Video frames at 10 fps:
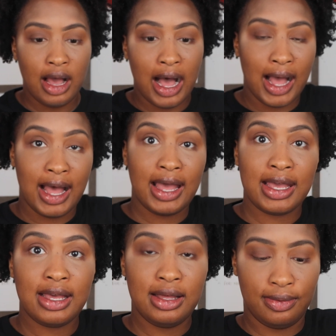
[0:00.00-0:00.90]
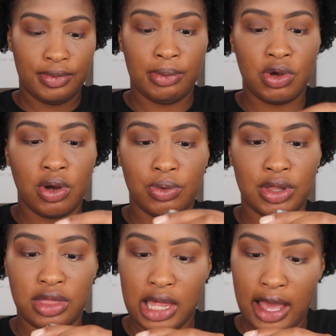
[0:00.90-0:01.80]
I'm going
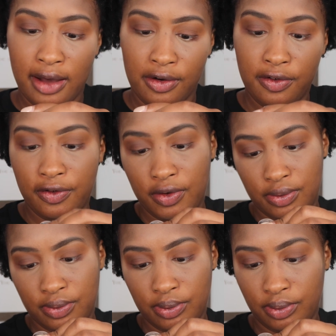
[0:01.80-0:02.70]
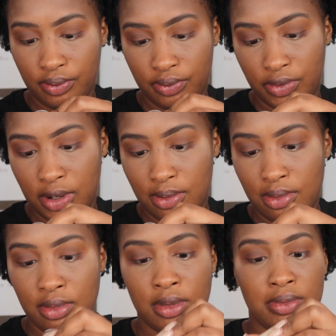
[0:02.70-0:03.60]
with the e.l.f.
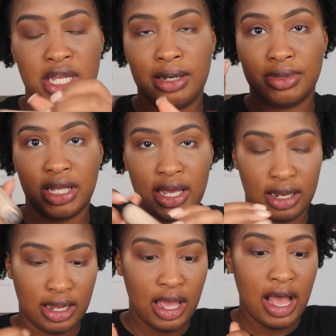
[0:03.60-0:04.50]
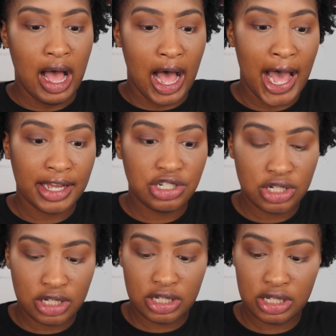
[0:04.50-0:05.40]
medium shade. I
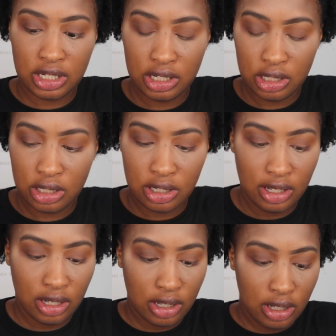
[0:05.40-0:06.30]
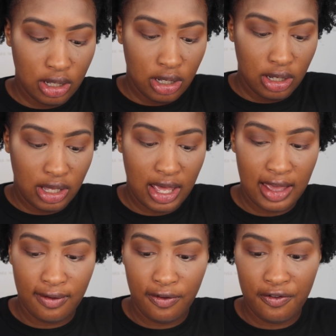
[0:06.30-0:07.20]
just can't